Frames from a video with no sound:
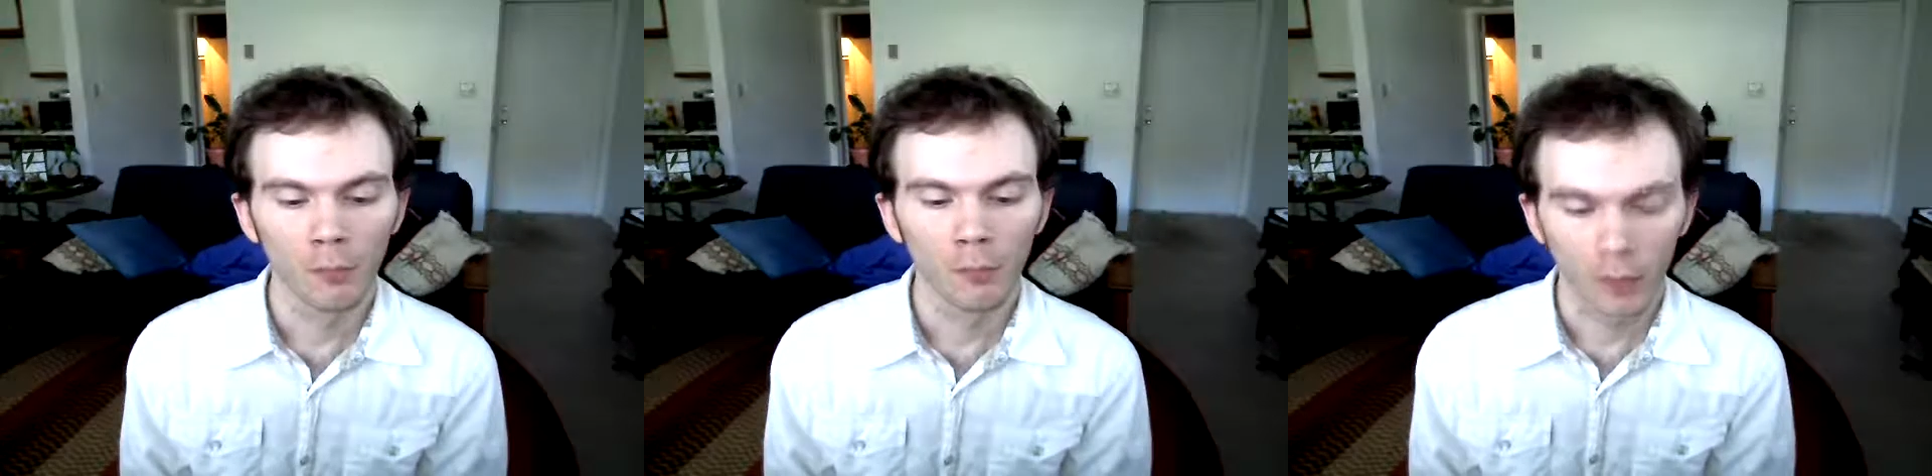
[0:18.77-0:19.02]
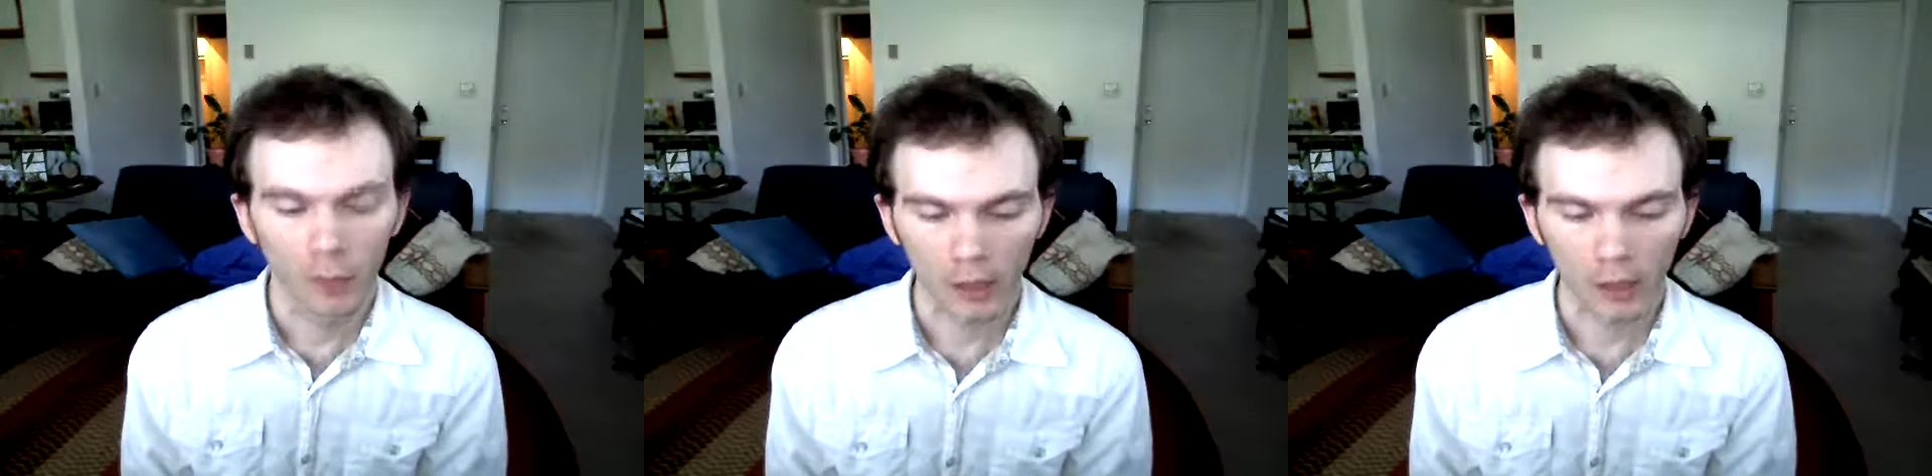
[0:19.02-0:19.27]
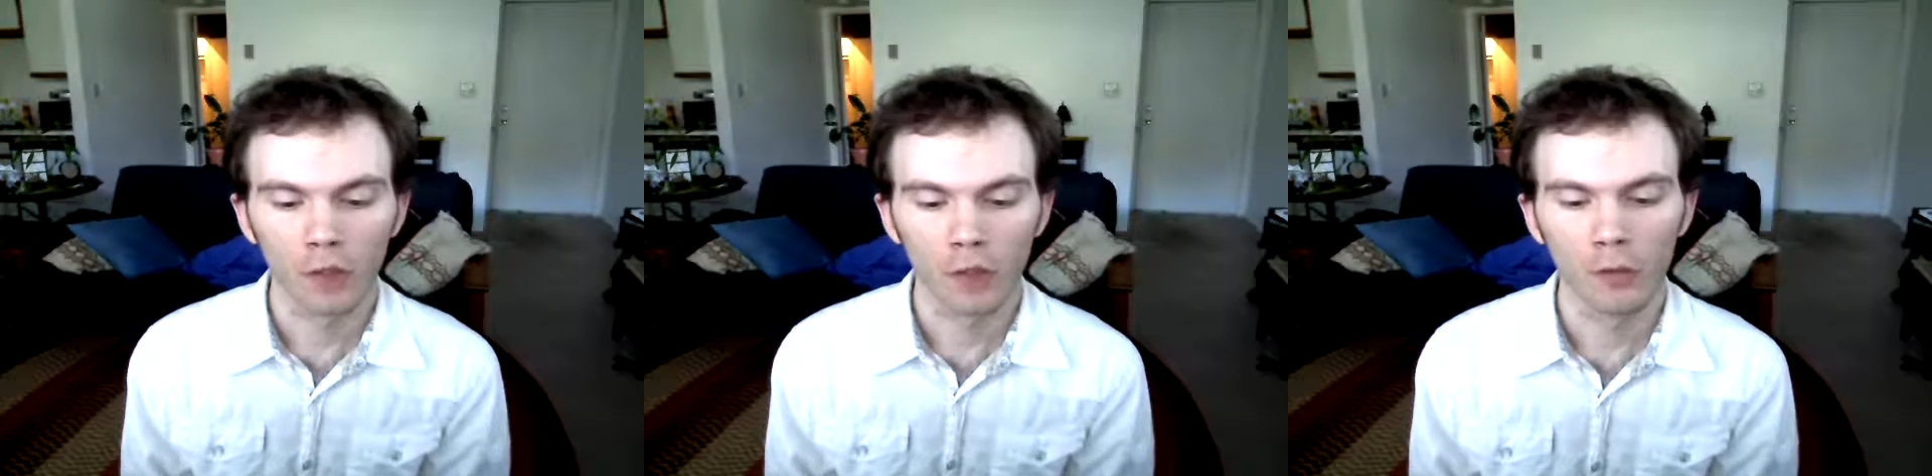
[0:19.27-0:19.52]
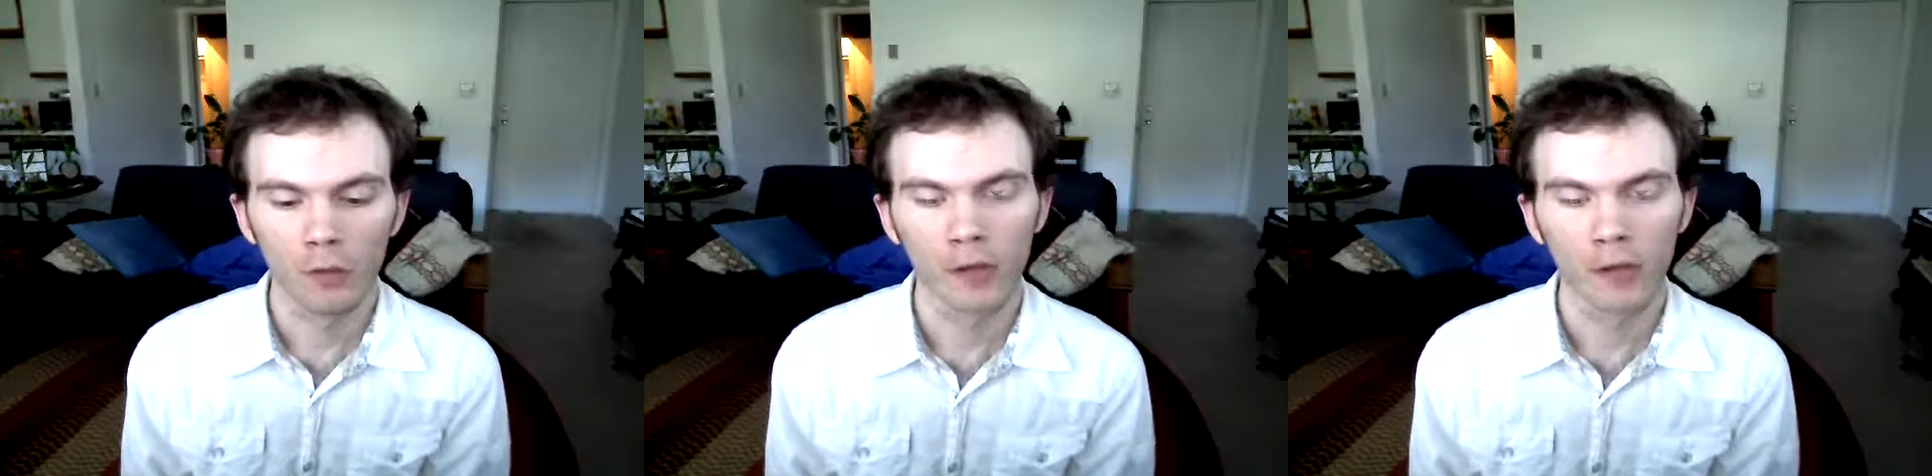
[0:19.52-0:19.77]
But I look
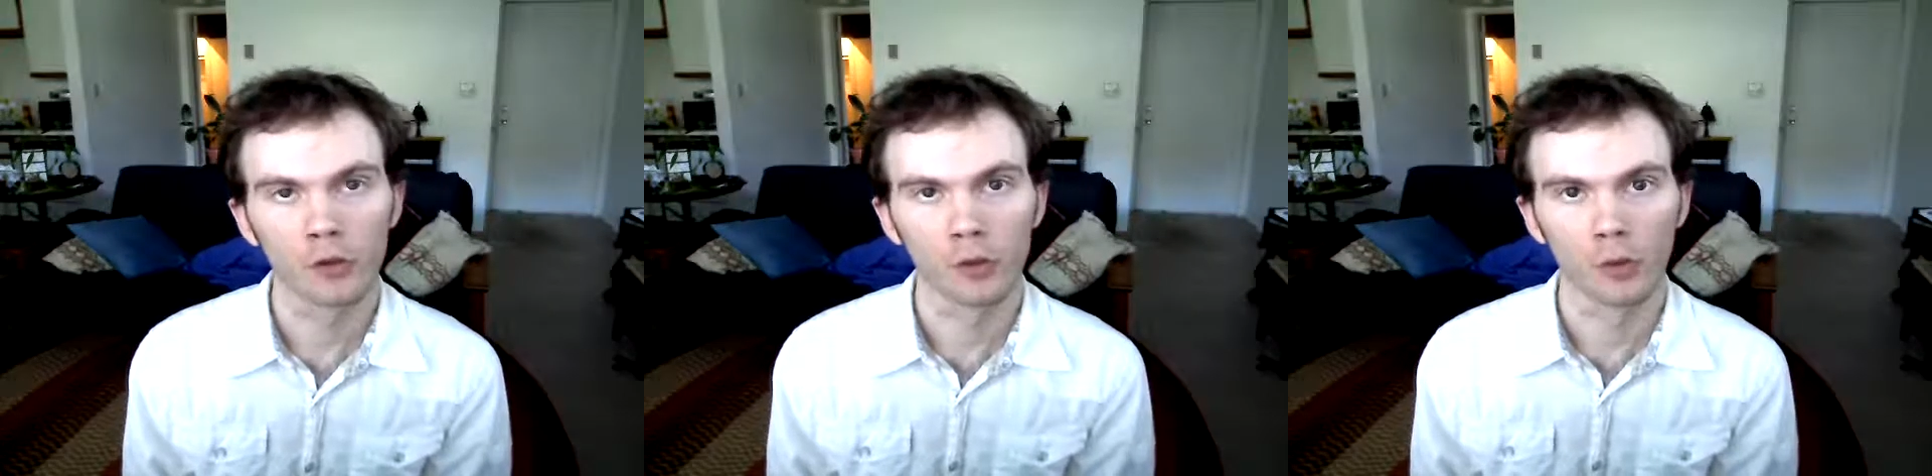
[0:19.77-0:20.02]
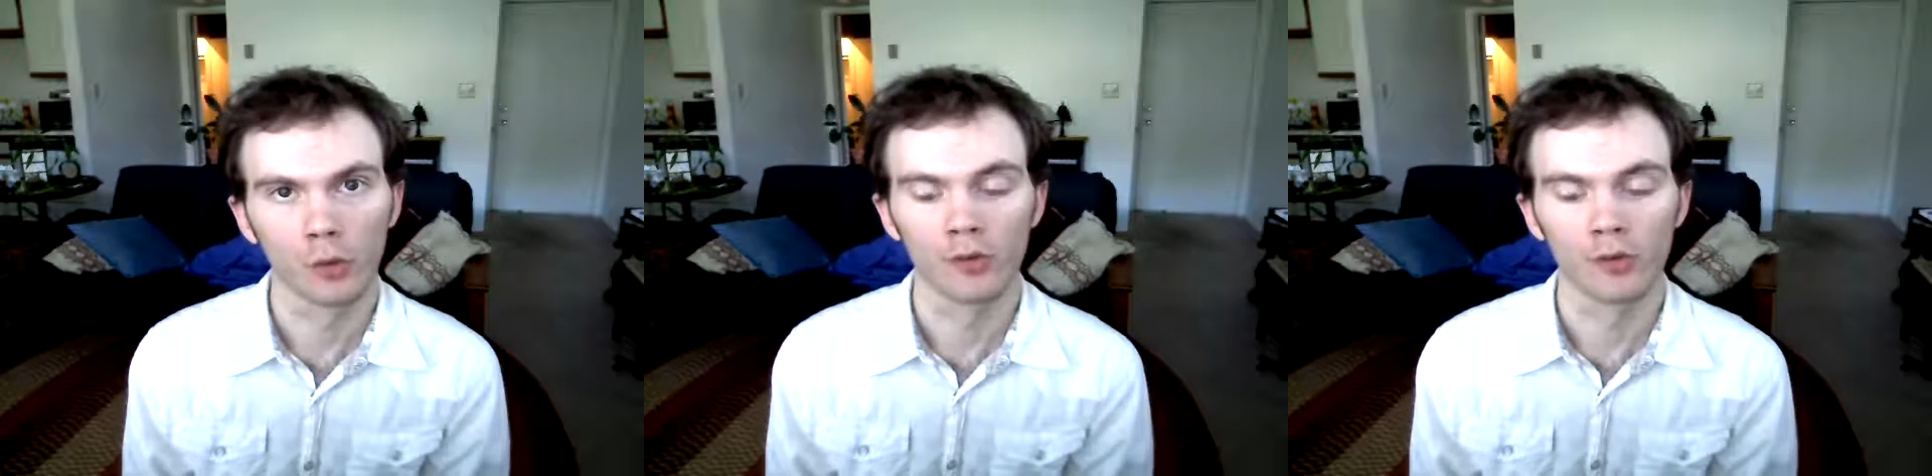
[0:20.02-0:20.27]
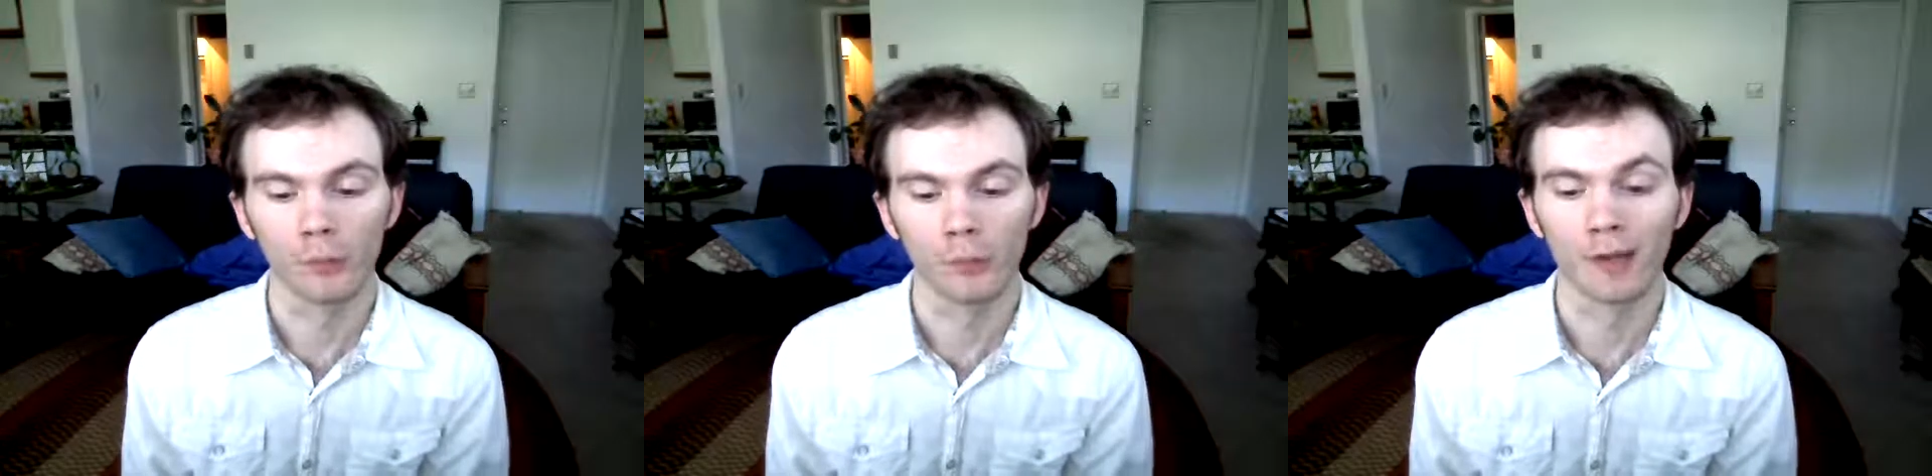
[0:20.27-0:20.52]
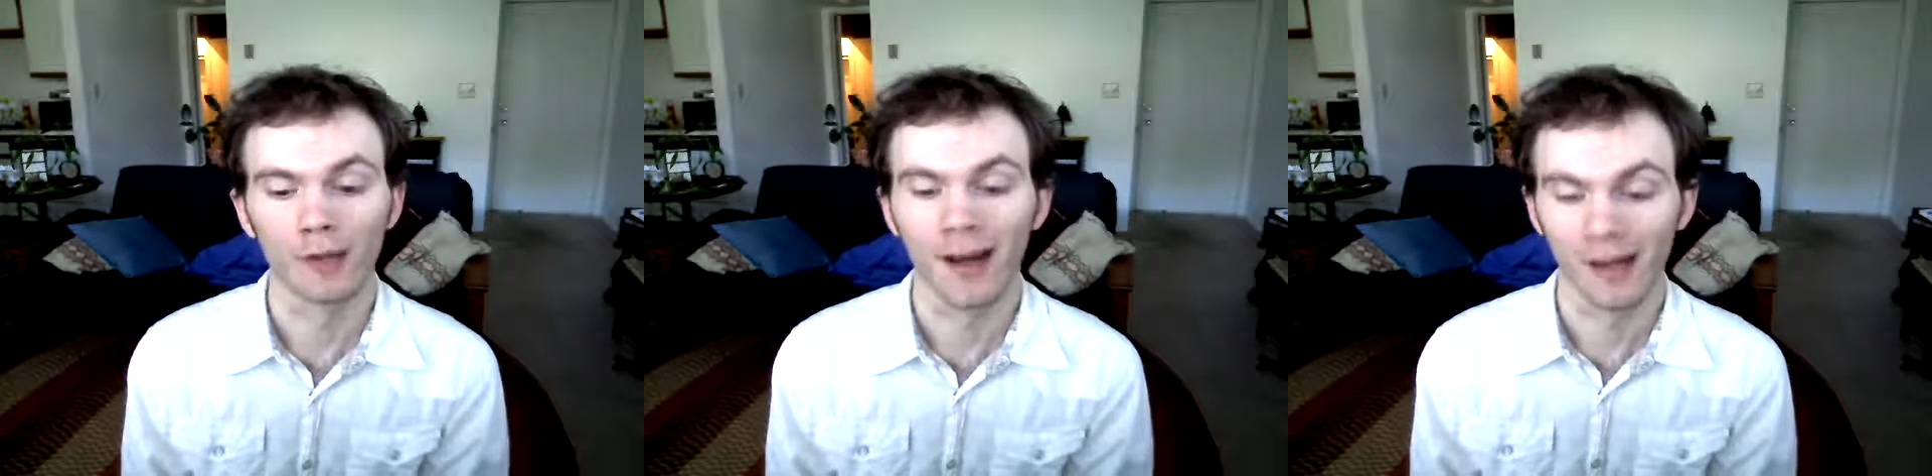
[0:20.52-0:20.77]
around at the shores of
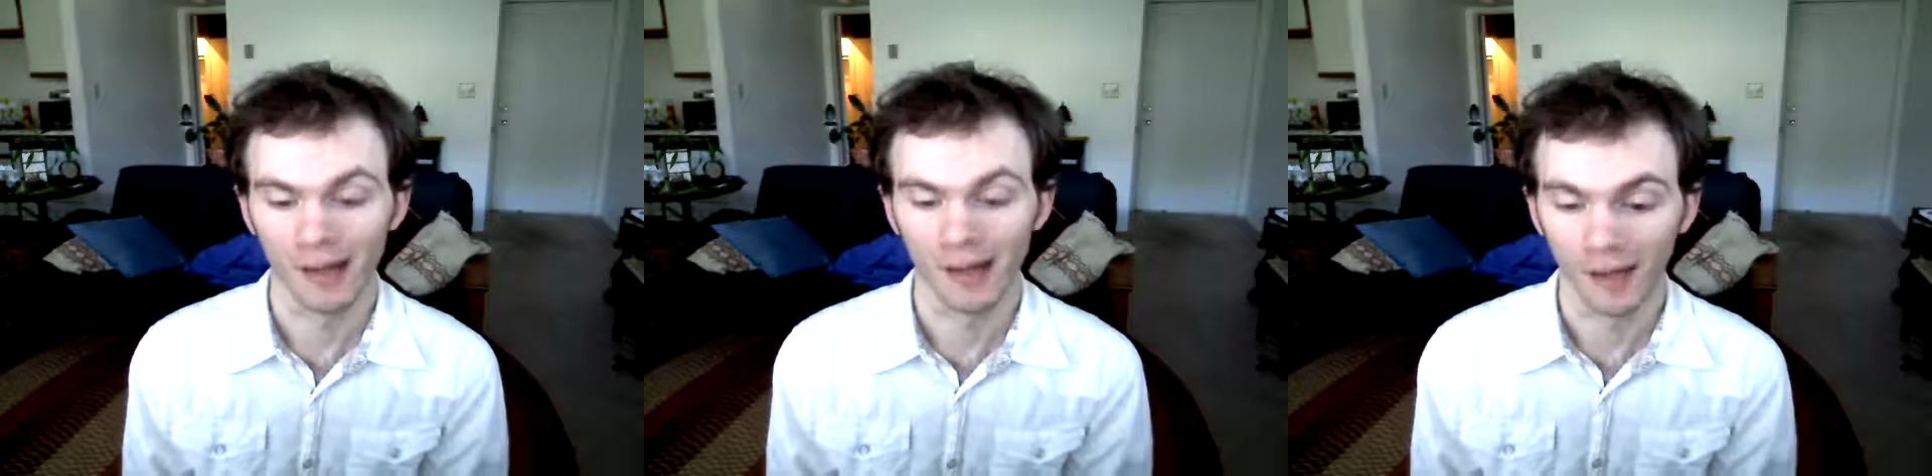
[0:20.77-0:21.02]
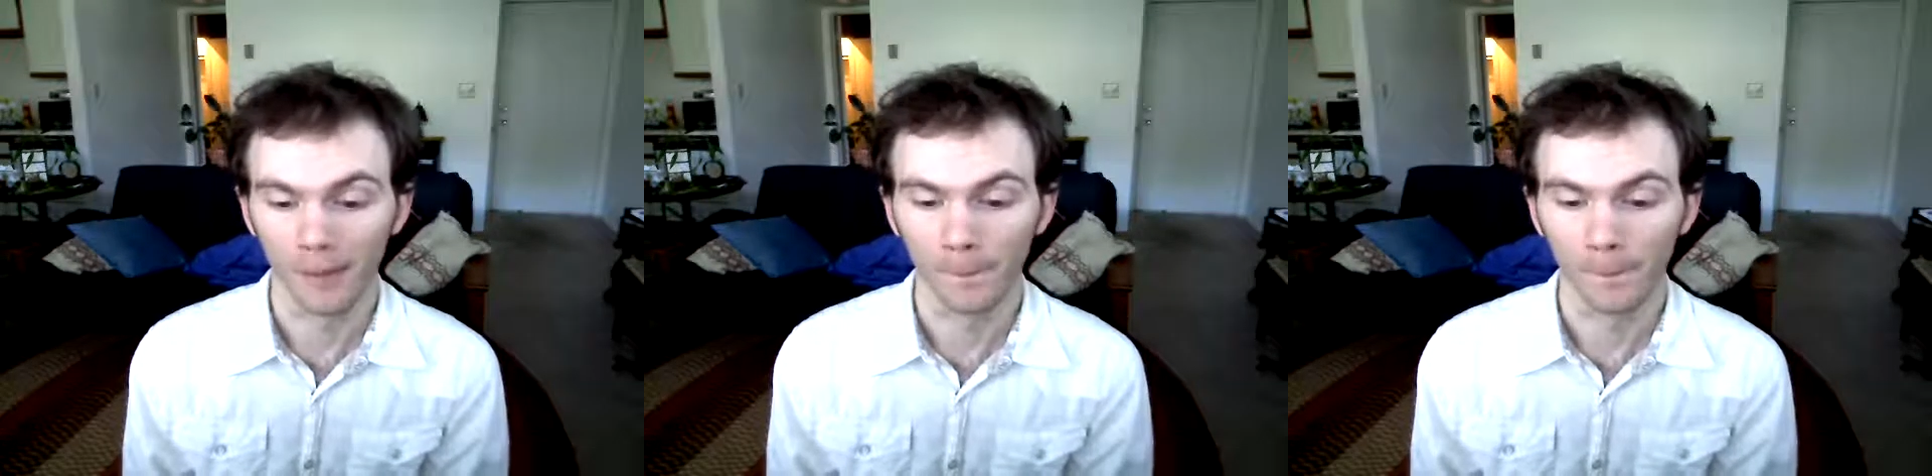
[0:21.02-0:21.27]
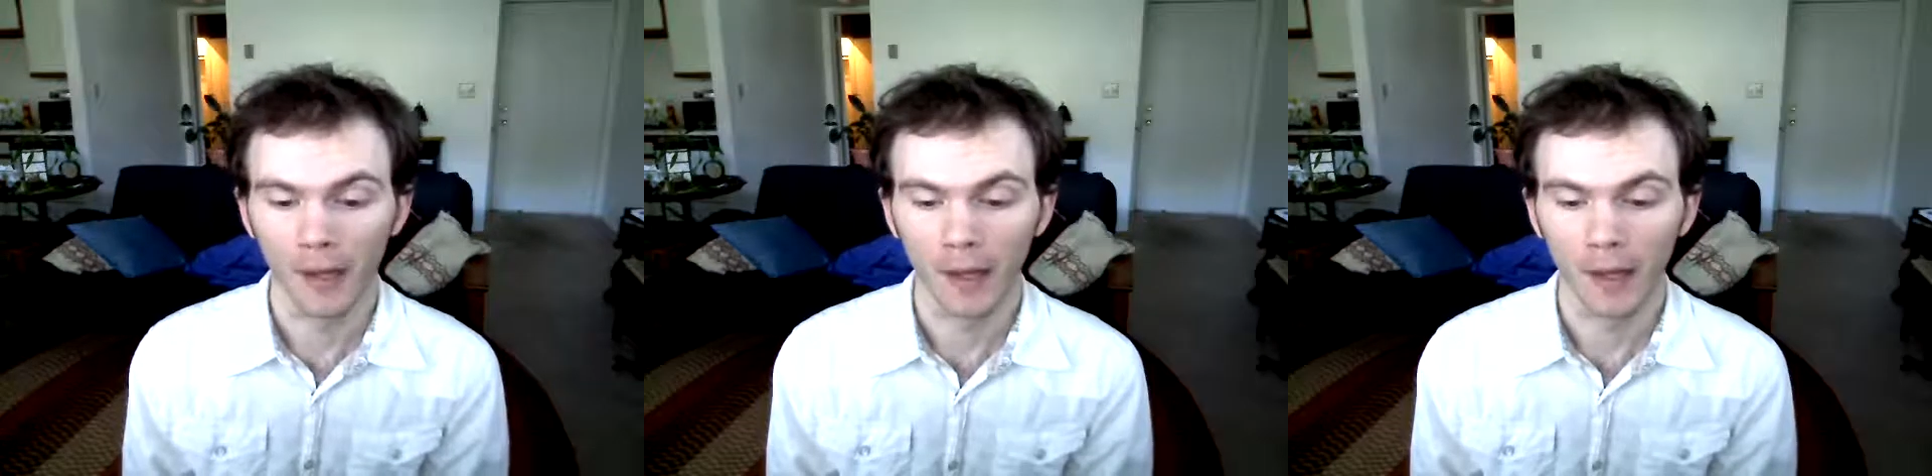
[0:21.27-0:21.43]
where I am,